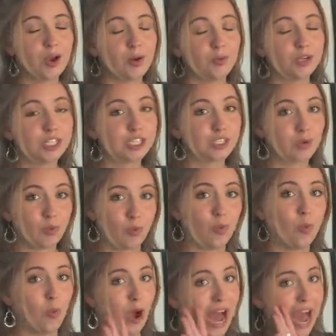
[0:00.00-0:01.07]
which is
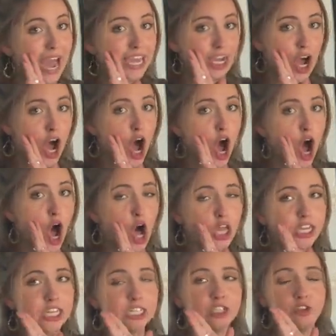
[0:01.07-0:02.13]

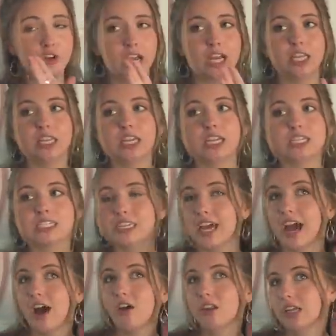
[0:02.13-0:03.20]
wild. Granted that it's
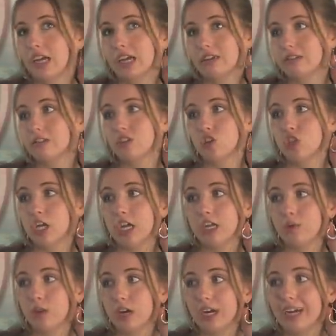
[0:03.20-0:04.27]
now like
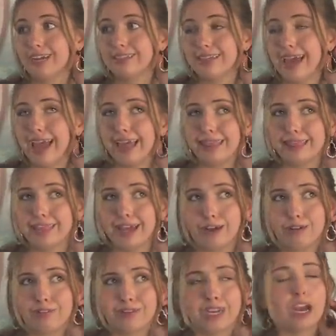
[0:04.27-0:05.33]
January 10th, I
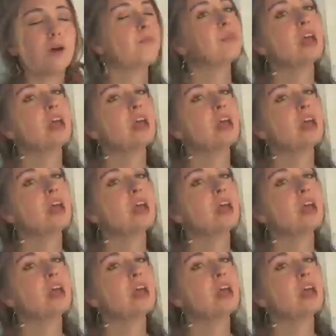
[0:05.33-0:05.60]
don't even know.